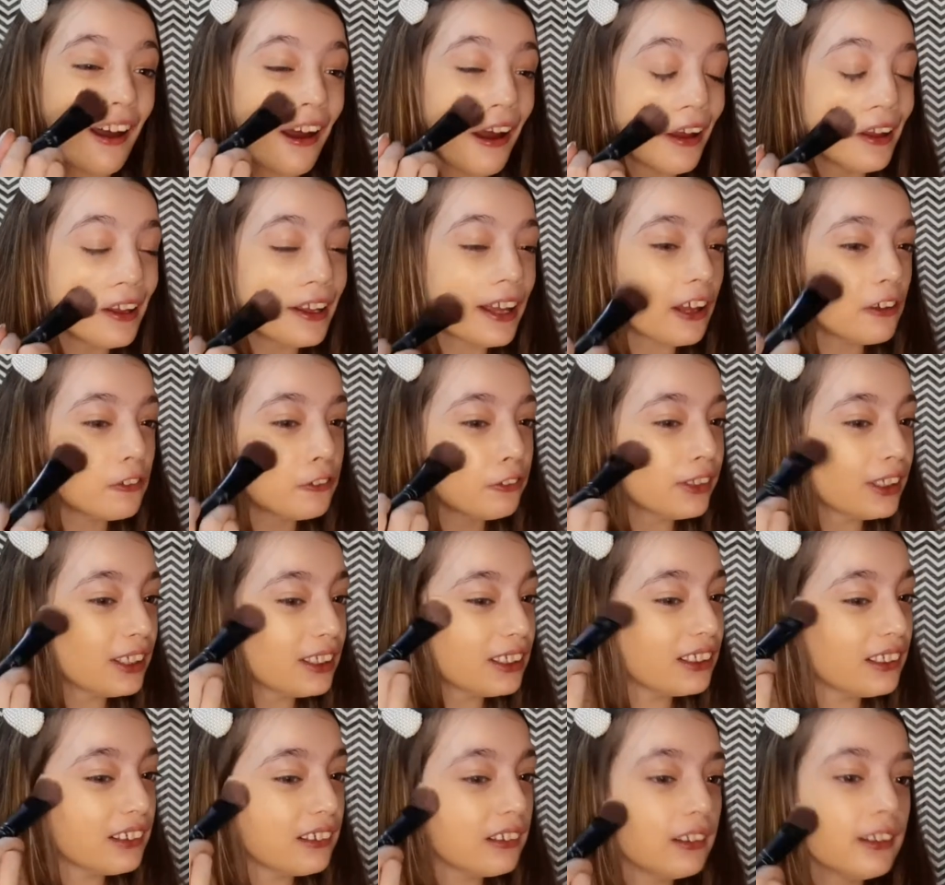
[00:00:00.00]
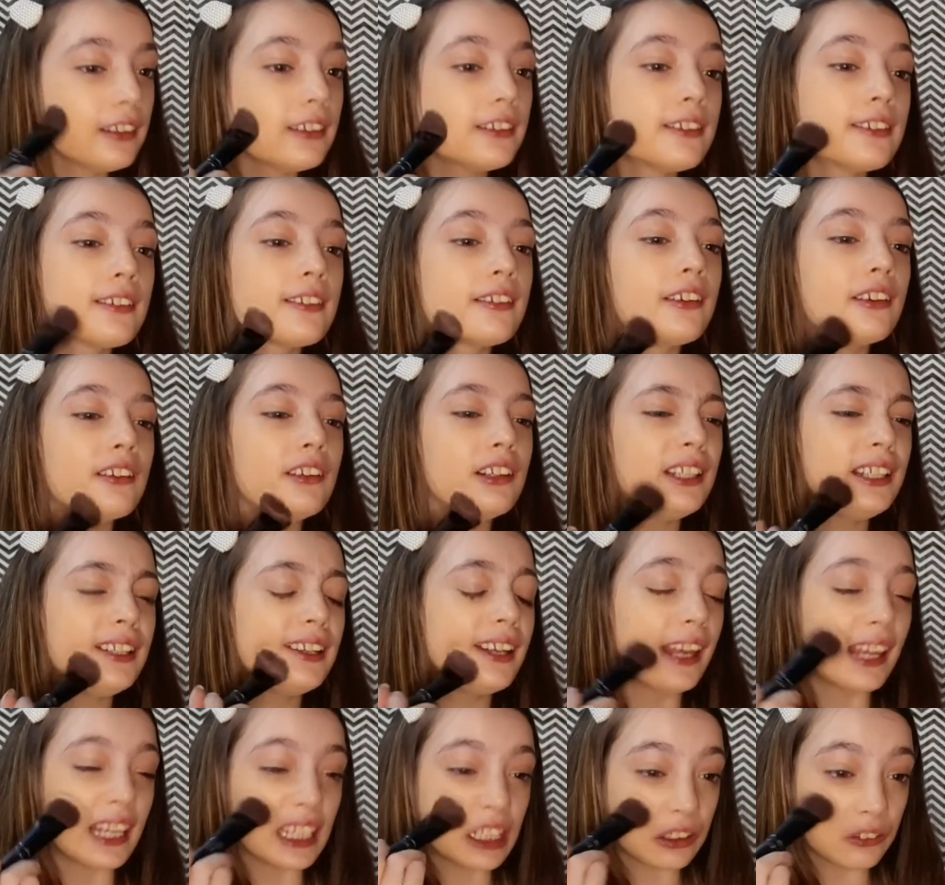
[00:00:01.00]
I feel it's really
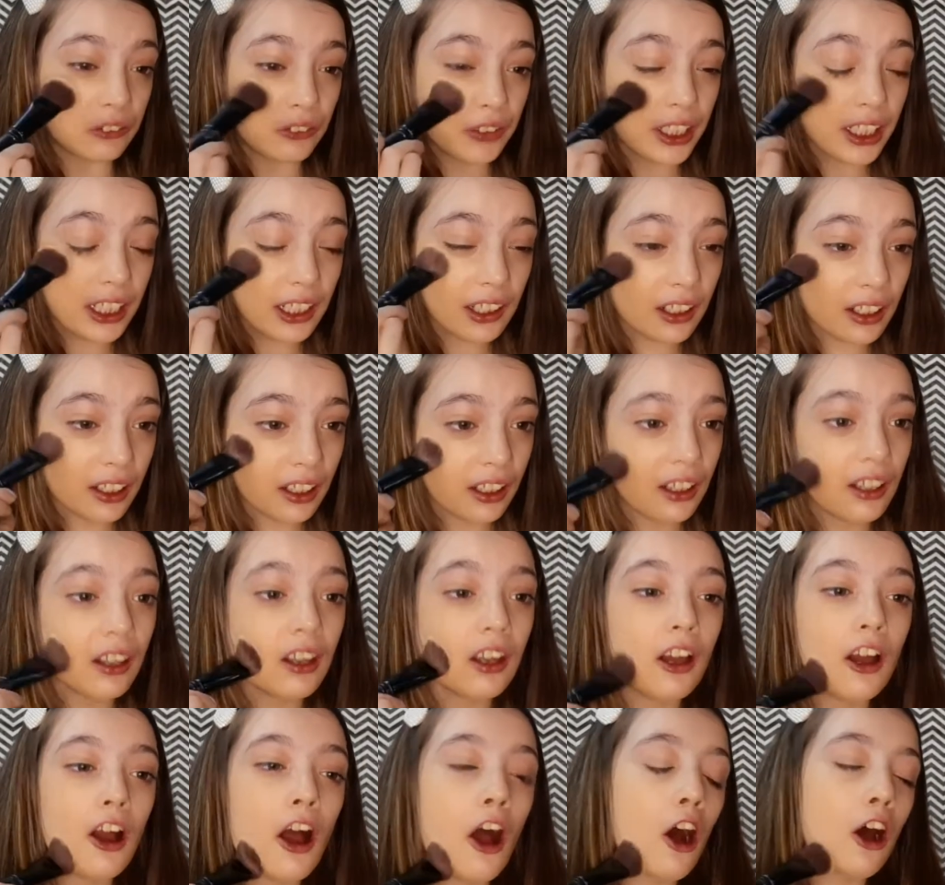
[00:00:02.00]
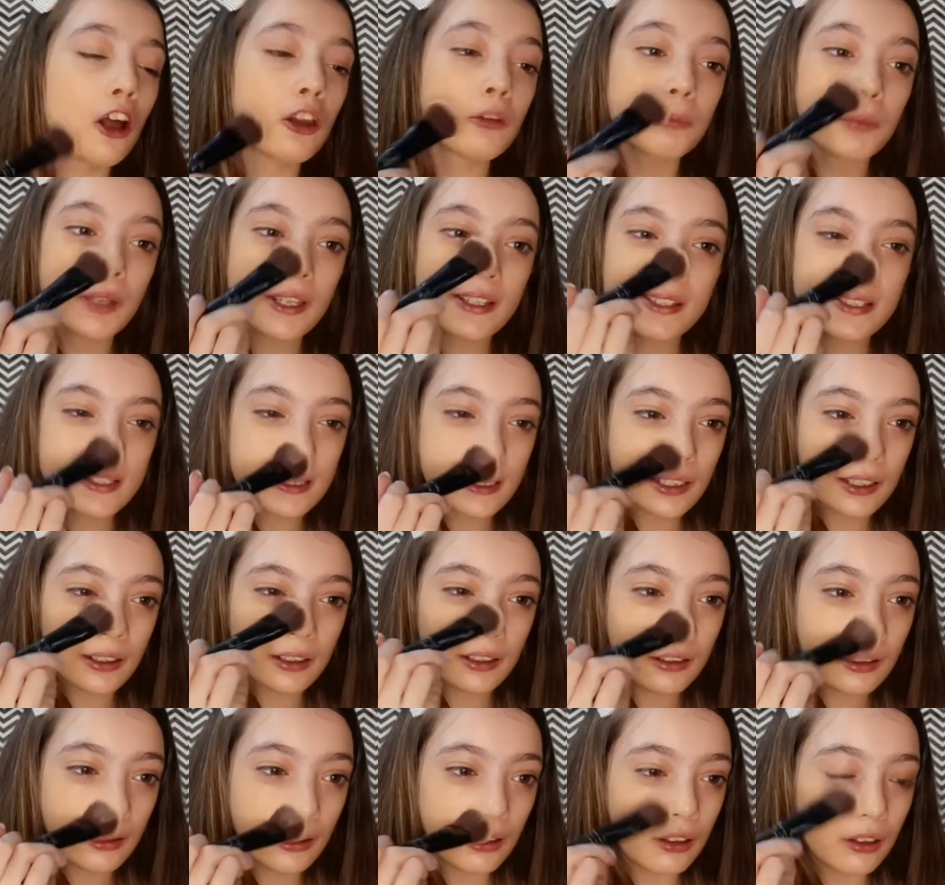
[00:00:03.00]
heavy on my skin.
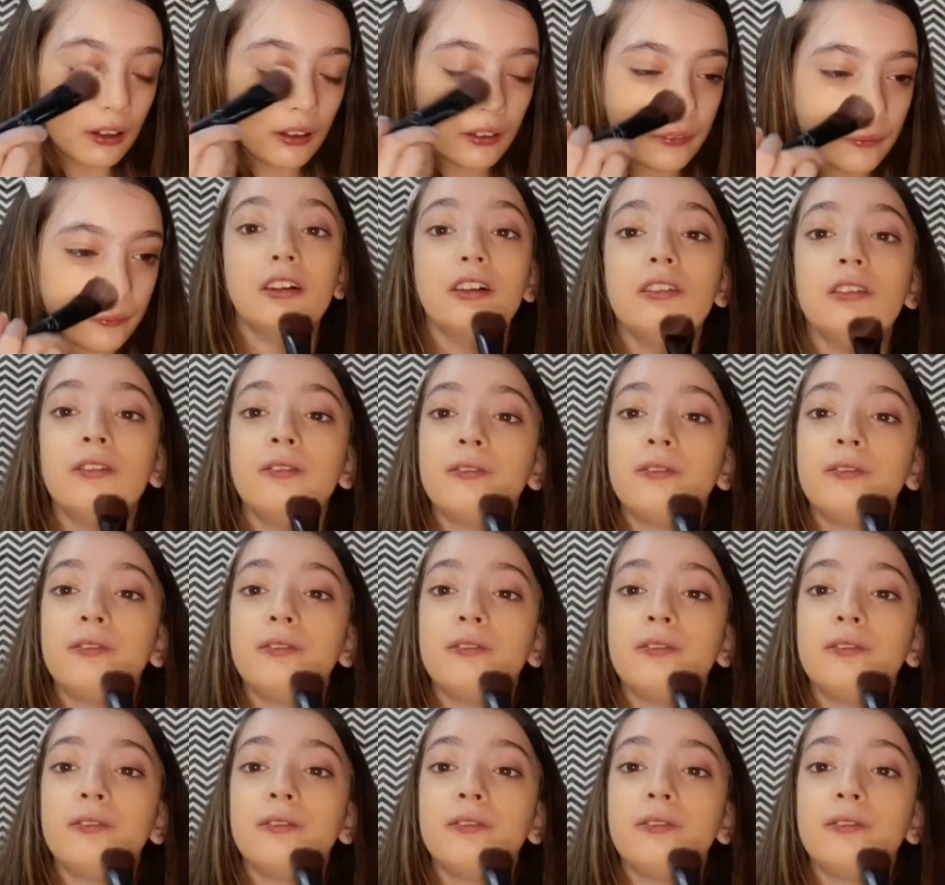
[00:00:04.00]
Oh,